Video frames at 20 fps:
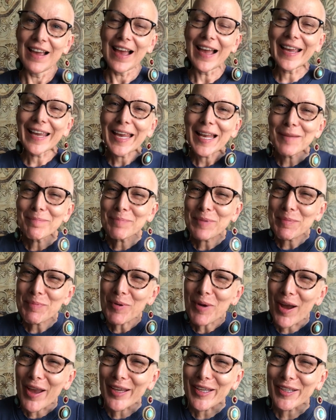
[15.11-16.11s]
I help
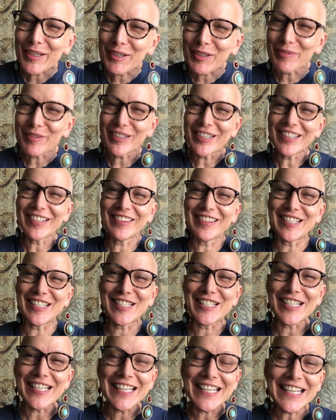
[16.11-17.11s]
people uncovering
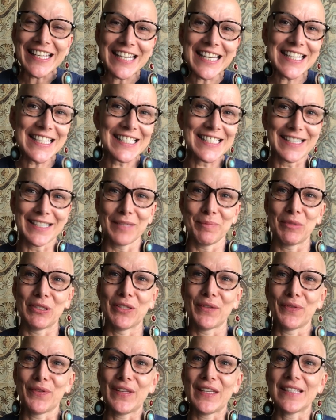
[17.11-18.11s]
this inner diamond
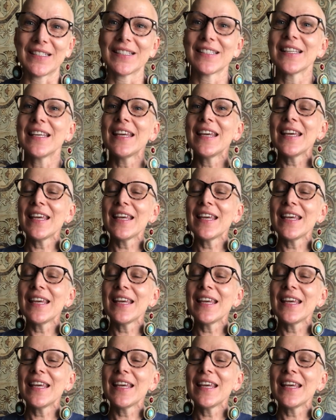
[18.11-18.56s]
of theirs,